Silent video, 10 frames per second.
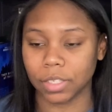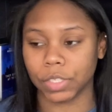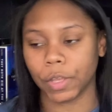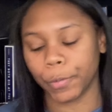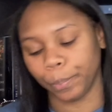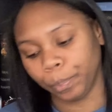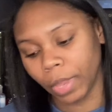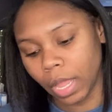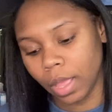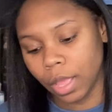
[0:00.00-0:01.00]
So
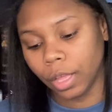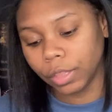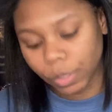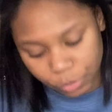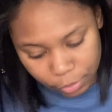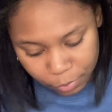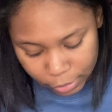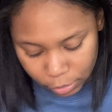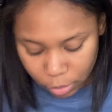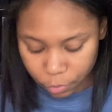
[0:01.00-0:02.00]
those are some
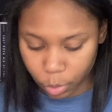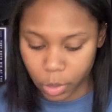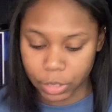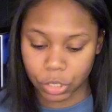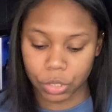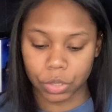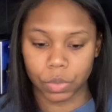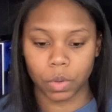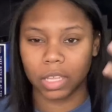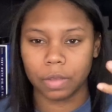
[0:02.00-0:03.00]
things to look forward
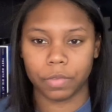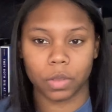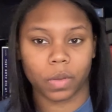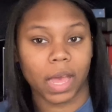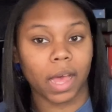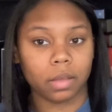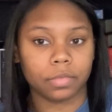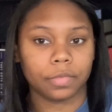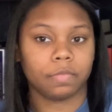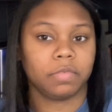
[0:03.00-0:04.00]
to. If you
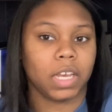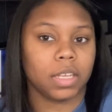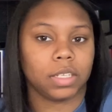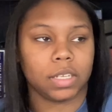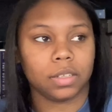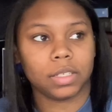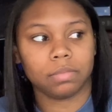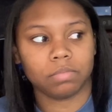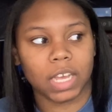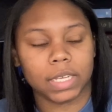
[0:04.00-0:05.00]
have content
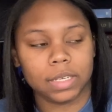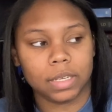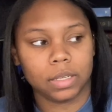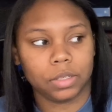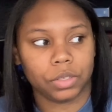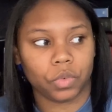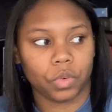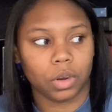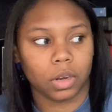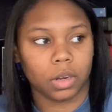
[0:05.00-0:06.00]
ideas
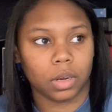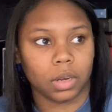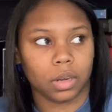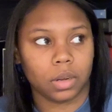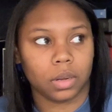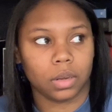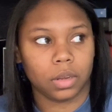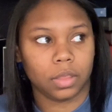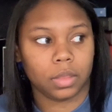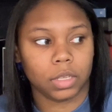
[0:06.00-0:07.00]
or
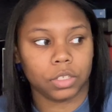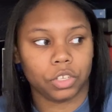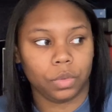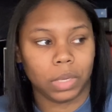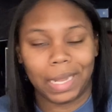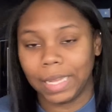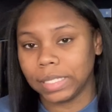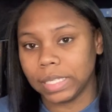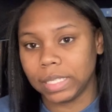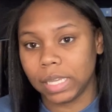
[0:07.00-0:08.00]
things you would like
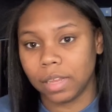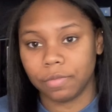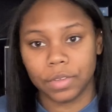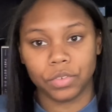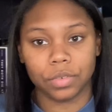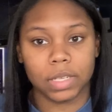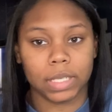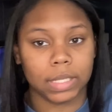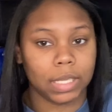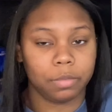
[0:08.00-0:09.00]
to see in future
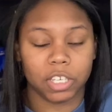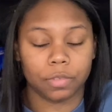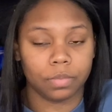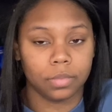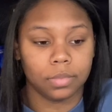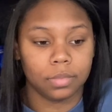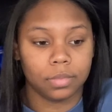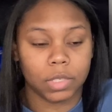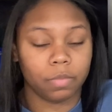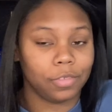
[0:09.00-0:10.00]
resets, let me know.
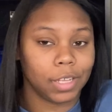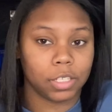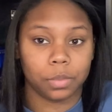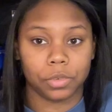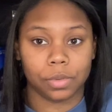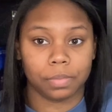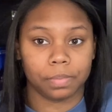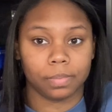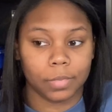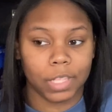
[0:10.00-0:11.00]
I'm flexible
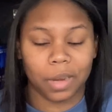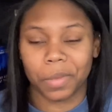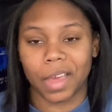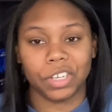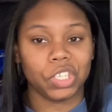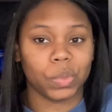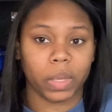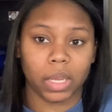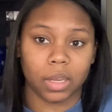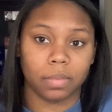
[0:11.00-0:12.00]
and I'm kind of just
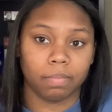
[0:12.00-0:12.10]
winging it.